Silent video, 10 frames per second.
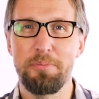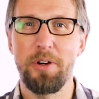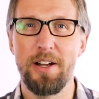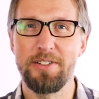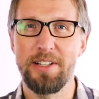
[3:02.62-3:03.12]

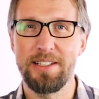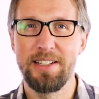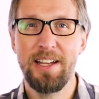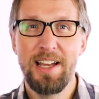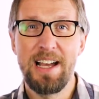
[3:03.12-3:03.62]
project,
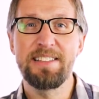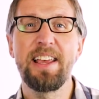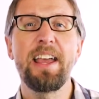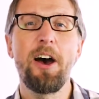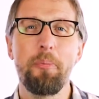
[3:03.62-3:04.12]
as
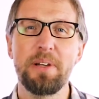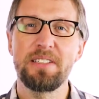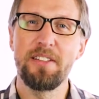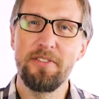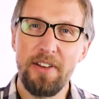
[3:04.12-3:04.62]
they help us
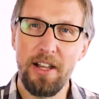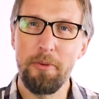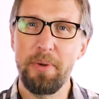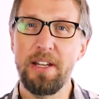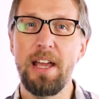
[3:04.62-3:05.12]

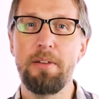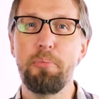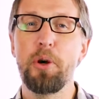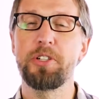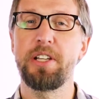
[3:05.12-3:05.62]
develop it and
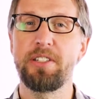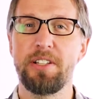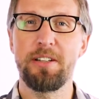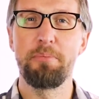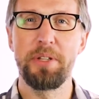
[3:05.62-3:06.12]
push it to
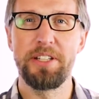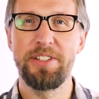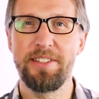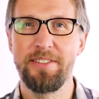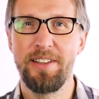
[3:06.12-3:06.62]

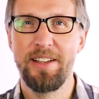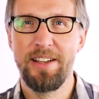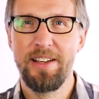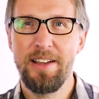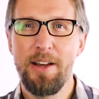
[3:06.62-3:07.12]
completion.
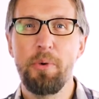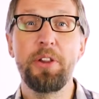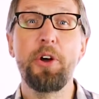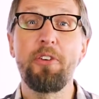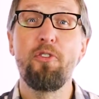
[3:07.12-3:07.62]
We
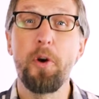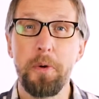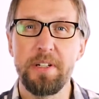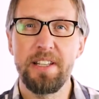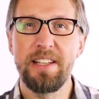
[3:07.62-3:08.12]
look
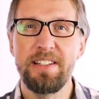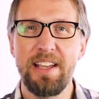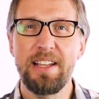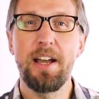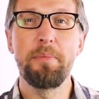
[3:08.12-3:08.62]
forward to the
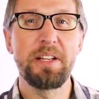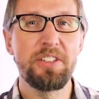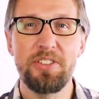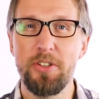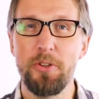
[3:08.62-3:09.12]
day coming
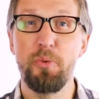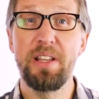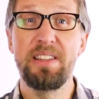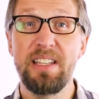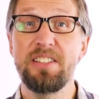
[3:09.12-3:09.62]
soon
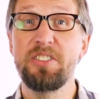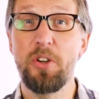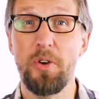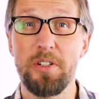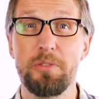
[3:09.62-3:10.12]
when these
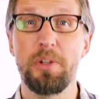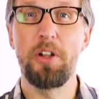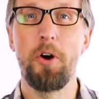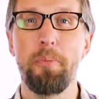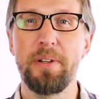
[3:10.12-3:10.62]
doors
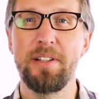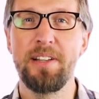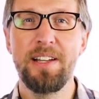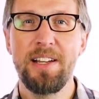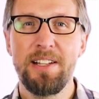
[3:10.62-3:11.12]
will open.
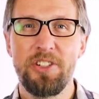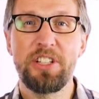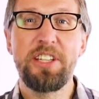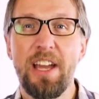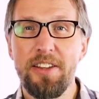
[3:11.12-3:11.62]

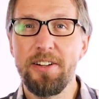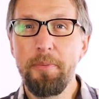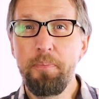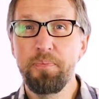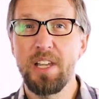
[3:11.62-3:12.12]

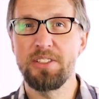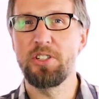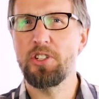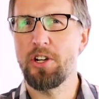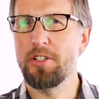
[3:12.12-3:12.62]
Together, as a
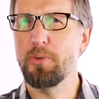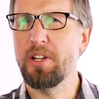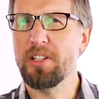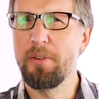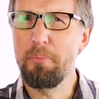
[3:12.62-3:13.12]
church, we
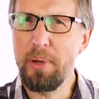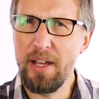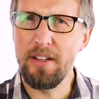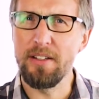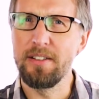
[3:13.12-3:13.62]
are
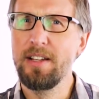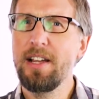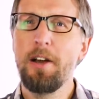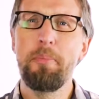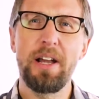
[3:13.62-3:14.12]
compelled
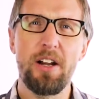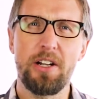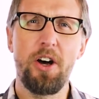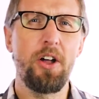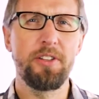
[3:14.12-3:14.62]
by our
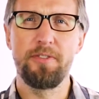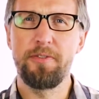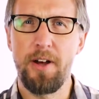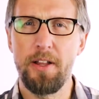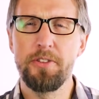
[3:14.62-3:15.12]
call to
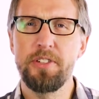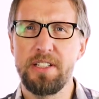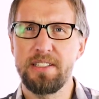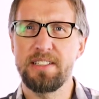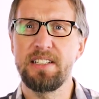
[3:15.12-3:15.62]
follow
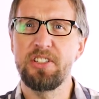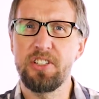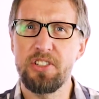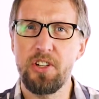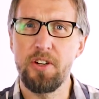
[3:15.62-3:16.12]
Jesus and to
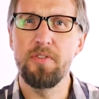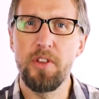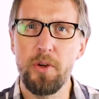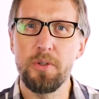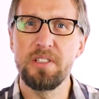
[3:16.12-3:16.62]
serve
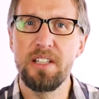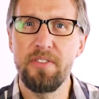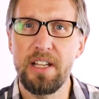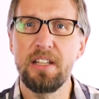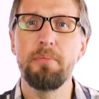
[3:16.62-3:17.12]
those
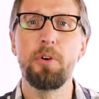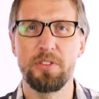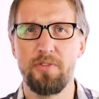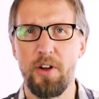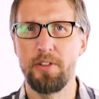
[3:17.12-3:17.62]
living in the
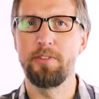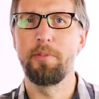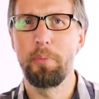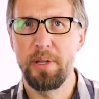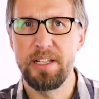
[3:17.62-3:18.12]
most
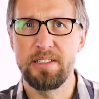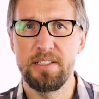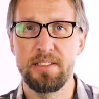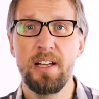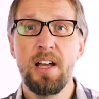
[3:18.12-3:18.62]
vulnerable
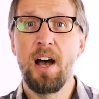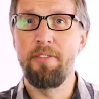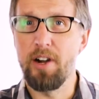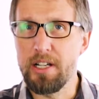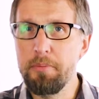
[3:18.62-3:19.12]
places
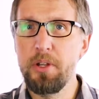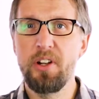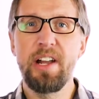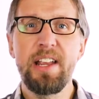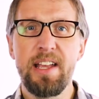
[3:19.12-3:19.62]
of our
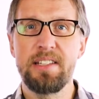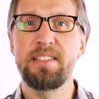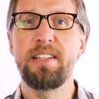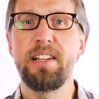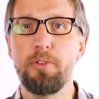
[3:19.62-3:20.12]
community and
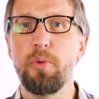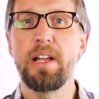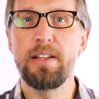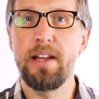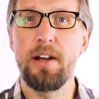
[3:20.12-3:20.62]
city
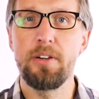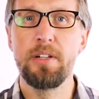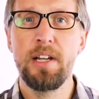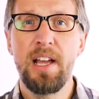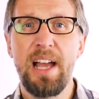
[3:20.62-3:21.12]
right now,
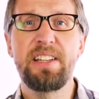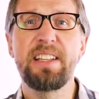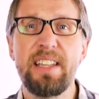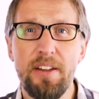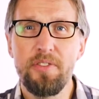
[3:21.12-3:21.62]
and to
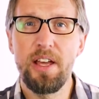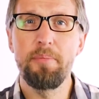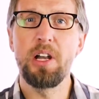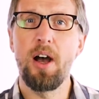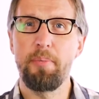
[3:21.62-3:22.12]
give
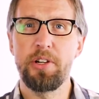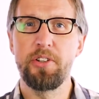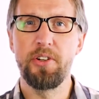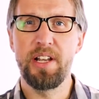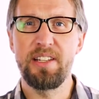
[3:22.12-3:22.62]
them an
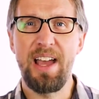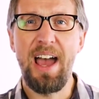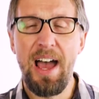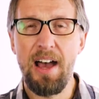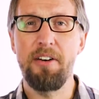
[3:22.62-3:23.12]
opportunity to
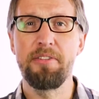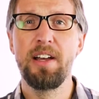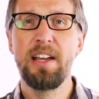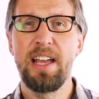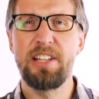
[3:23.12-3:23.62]
have
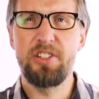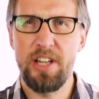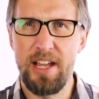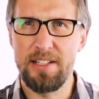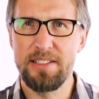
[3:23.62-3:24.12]
a
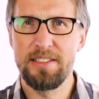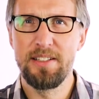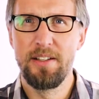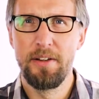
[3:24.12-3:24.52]
chance,